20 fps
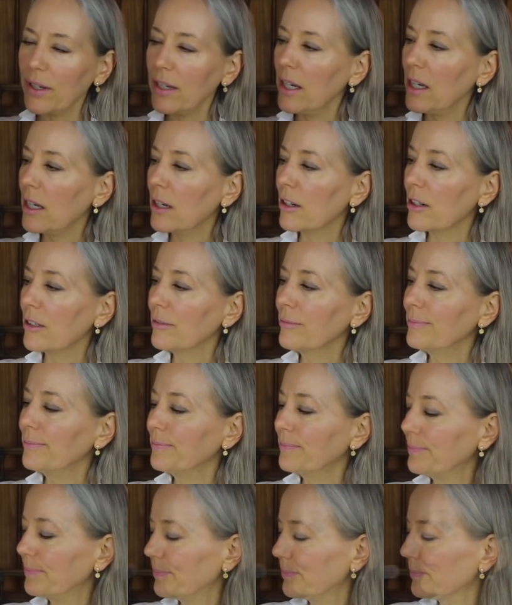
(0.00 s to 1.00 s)
in here.
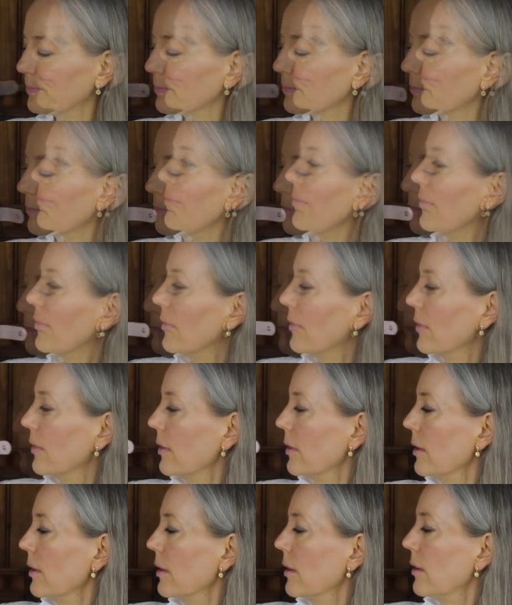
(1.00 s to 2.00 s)

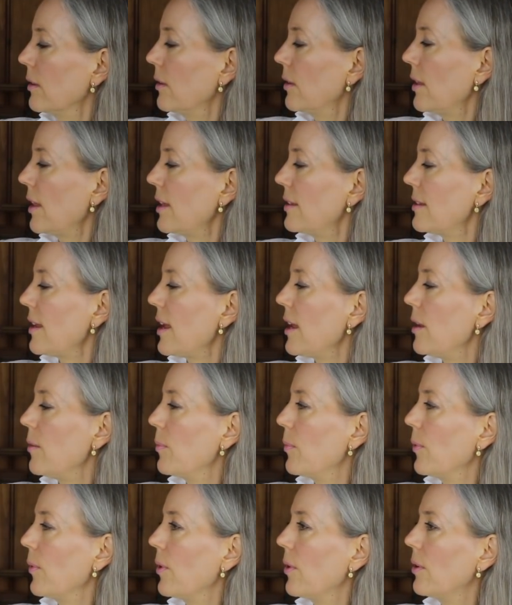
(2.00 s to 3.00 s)
So that's
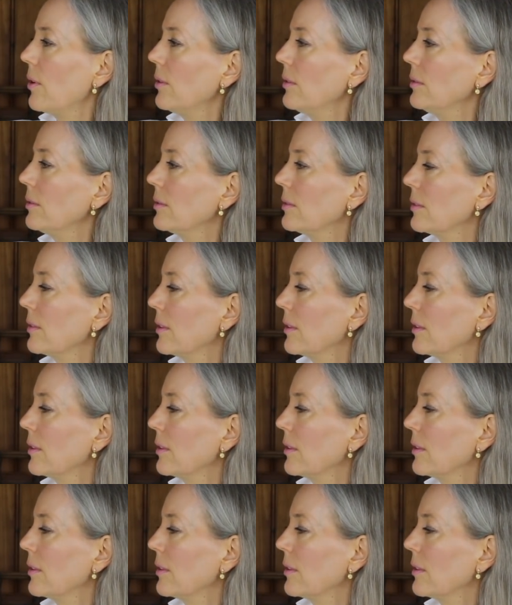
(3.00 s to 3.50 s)
April.